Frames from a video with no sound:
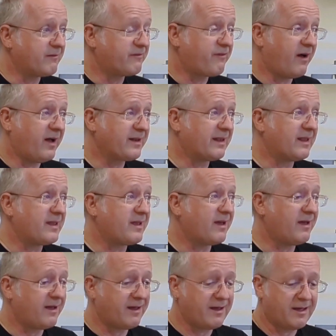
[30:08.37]
then
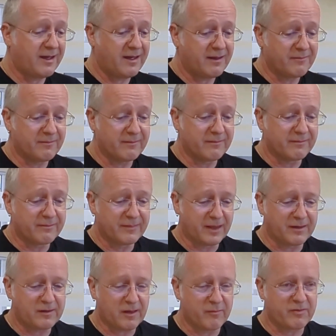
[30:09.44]
finally,
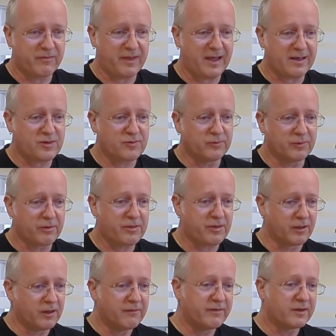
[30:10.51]
in terms of the actual
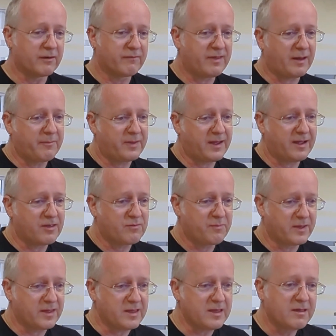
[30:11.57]
serving of that
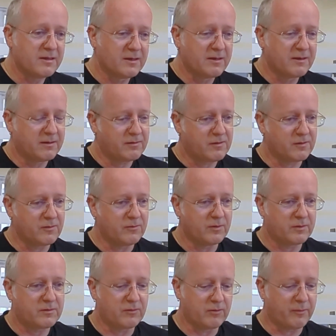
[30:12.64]
PHP
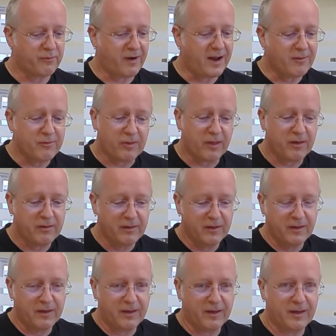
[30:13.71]
to a browser,
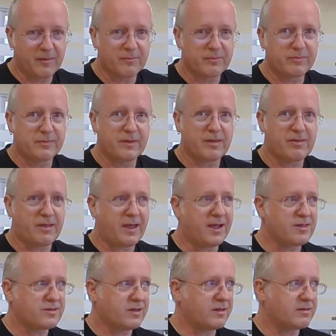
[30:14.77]
there's a
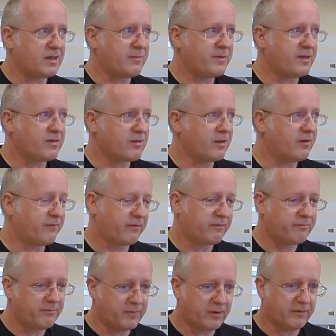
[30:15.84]
HTTP
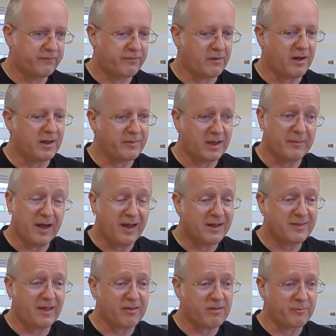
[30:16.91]
server for
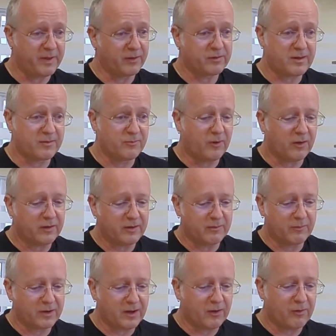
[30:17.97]
IBM. That's a built-in
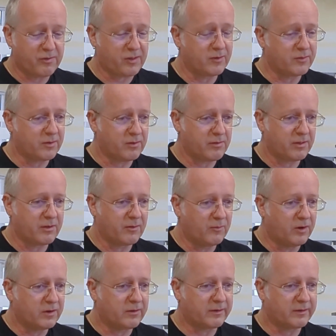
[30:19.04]
one. We also use one